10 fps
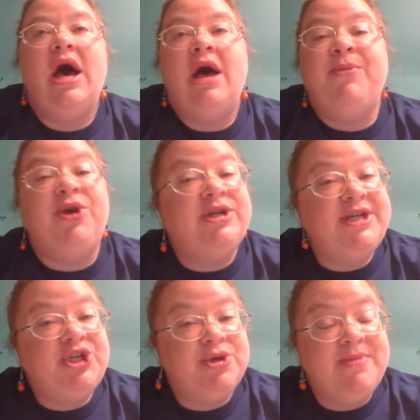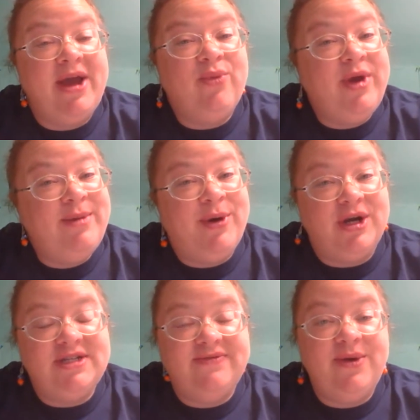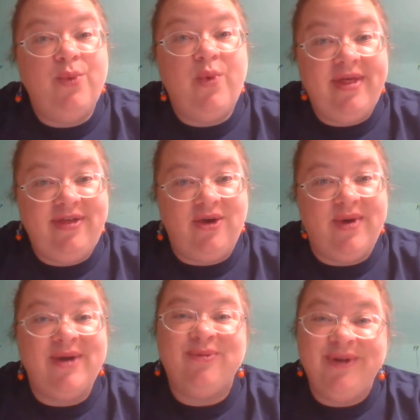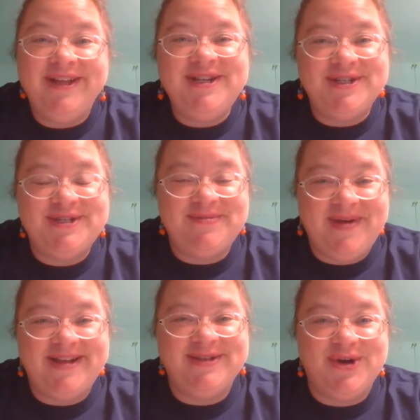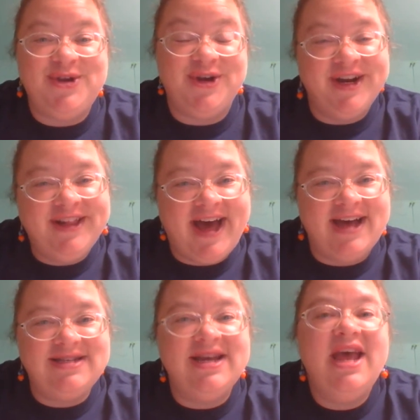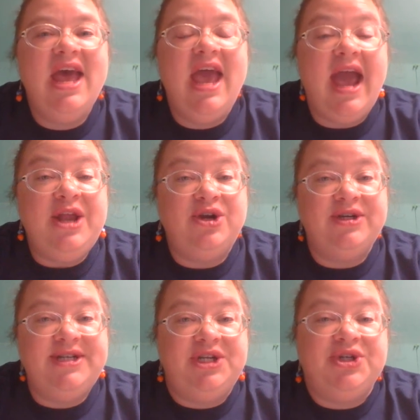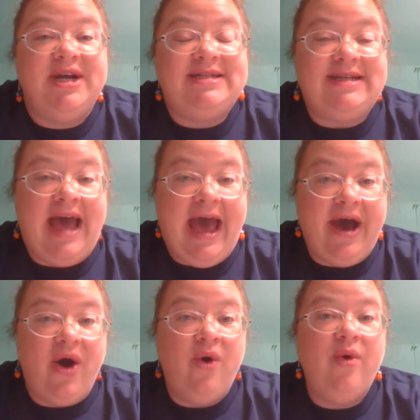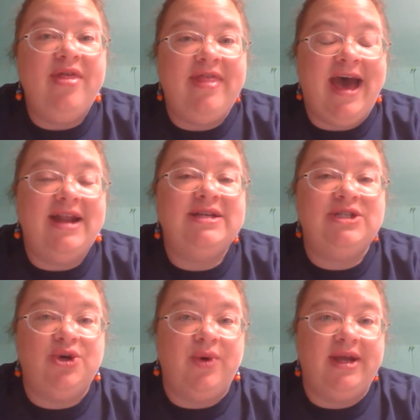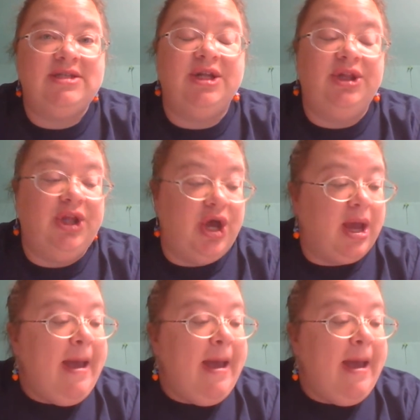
Your teacher might read parts of it with you. It really just depends on your class and your teacher as to how that is going to look.